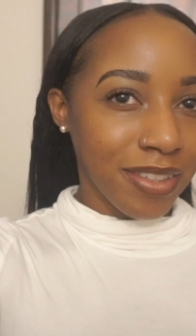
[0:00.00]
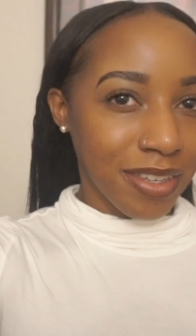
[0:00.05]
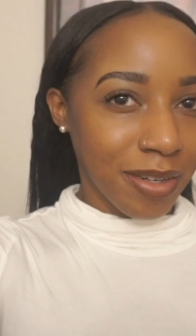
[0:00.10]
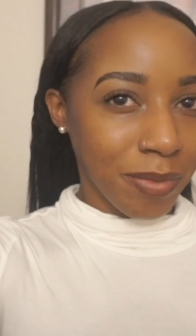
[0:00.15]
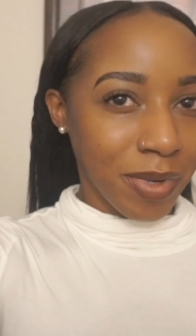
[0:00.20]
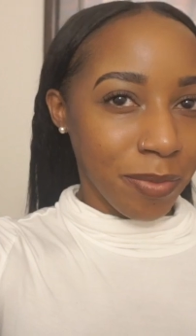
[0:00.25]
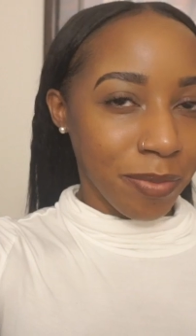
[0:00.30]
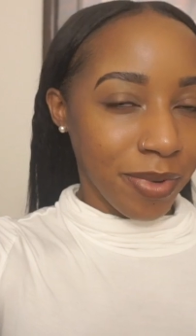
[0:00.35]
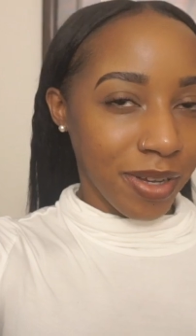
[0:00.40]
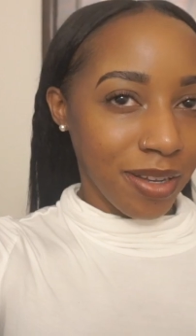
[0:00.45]

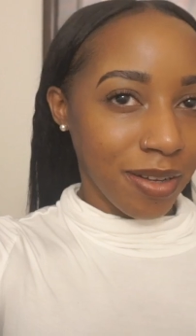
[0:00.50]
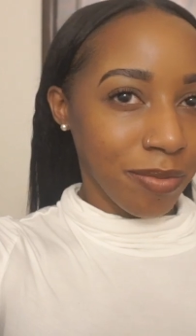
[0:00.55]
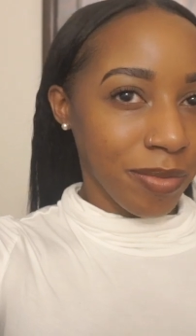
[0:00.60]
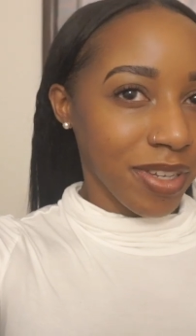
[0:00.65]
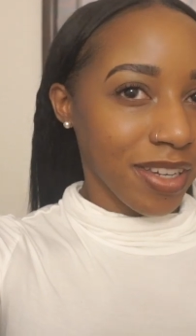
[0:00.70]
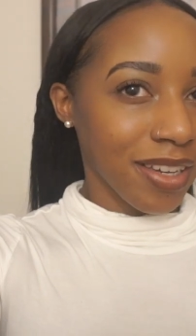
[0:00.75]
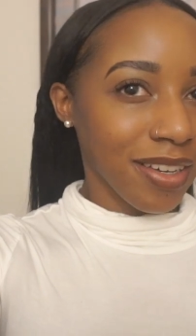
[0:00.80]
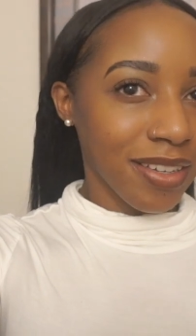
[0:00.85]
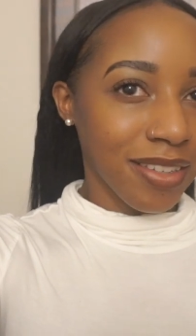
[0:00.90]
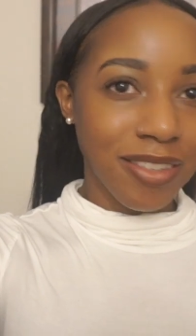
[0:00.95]
Cinnamon Bun
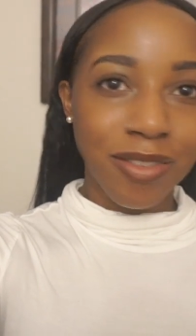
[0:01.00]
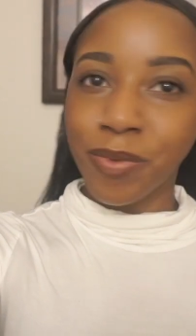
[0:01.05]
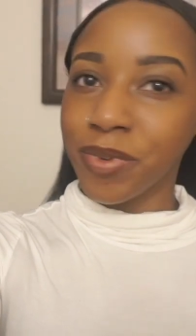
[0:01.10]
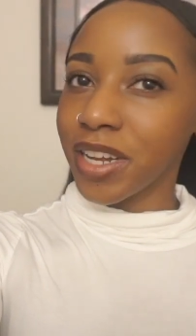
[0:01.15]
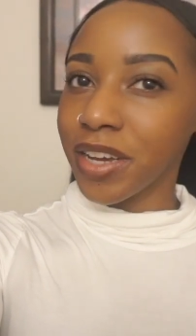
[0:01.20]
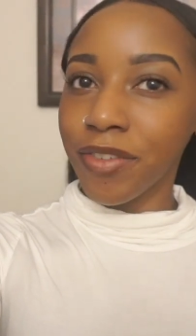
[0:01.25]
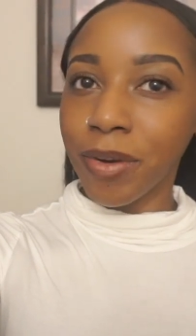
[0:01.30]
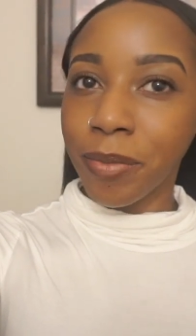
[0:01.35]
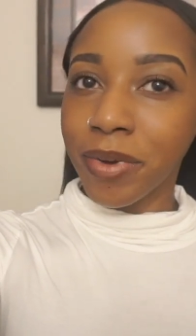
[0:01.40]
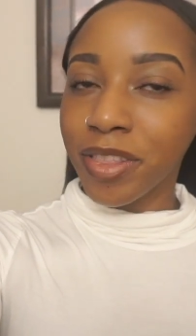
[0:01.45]
because
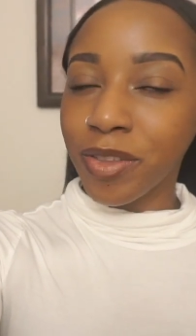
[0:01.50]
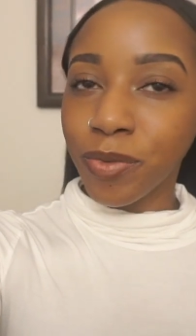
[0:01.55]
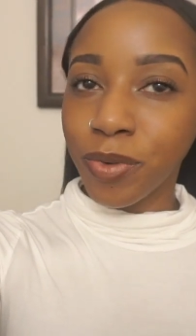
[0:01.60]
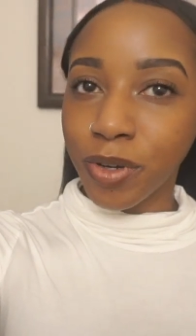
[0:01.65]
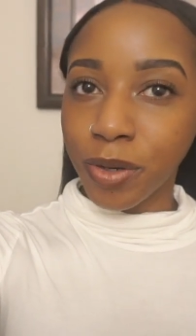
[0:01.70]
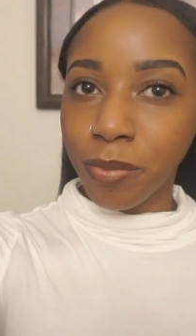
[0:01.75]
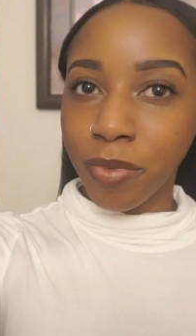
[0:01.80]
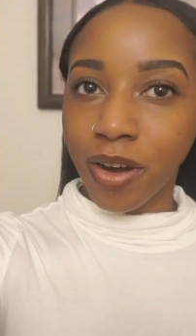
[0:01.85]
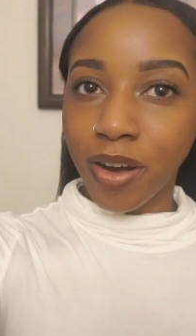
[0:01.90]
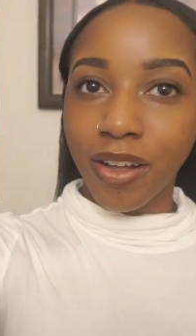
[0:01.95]
whenever I'm at the
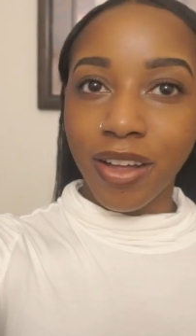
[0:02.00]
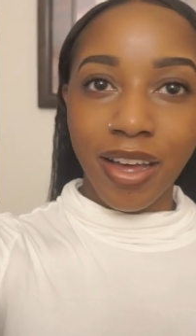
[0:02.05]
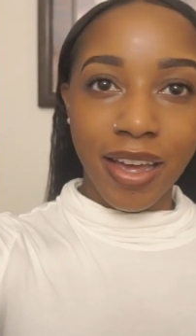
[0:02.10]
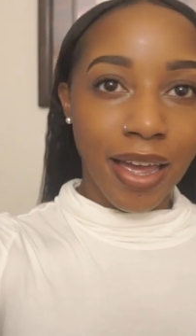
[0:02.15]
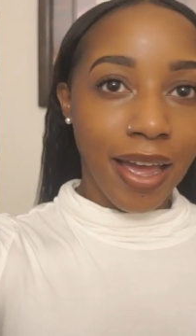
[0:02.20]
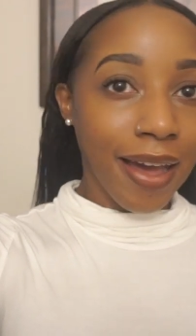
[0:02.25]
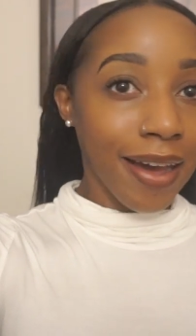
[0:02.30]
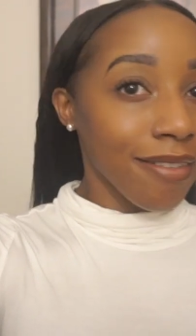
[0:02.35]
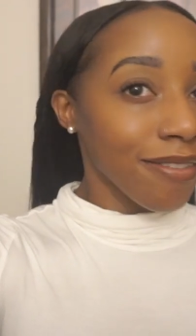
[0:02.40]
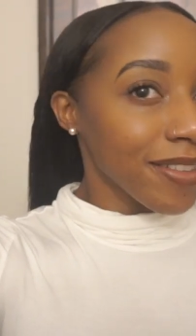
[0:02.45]
Aurora mall I
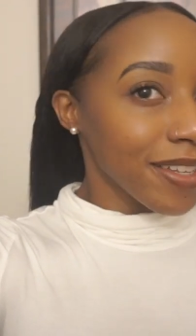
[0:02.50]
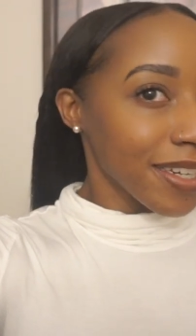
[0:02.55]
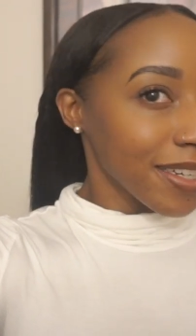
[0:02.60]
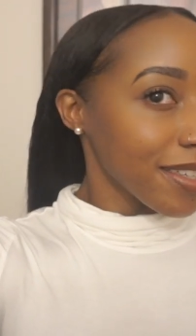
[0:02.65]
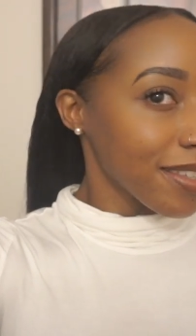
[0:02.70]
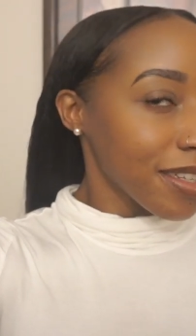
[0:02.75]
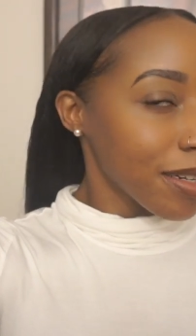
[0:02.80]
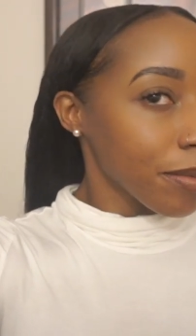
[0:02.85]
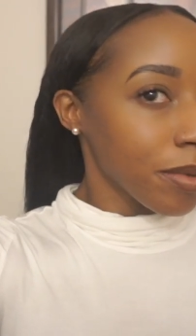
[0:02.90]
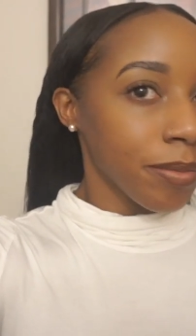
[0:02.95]
have to
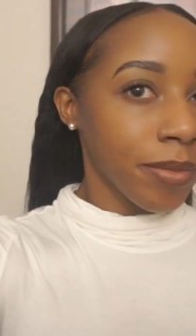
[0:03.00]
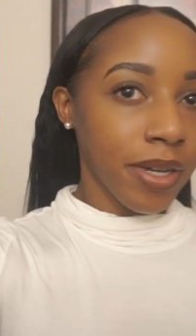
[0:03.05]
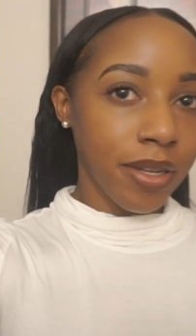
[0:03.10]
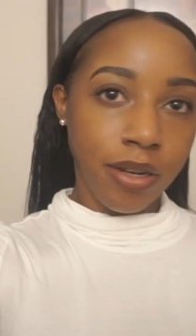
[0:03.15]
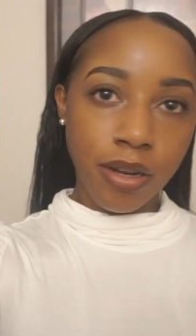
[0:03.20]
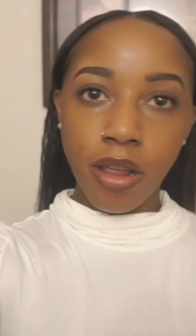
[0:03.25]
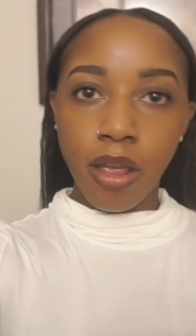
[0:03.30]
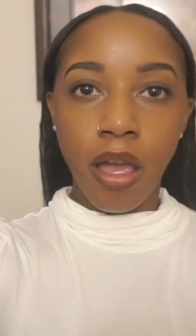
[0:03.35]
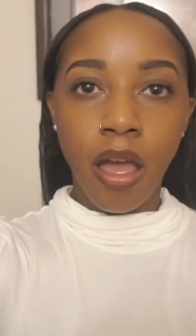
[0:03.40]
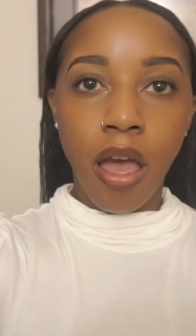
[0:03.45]
get Cinnamon
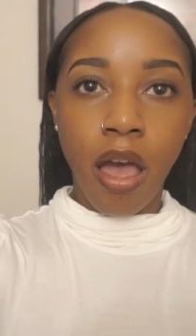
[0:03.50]
Bun.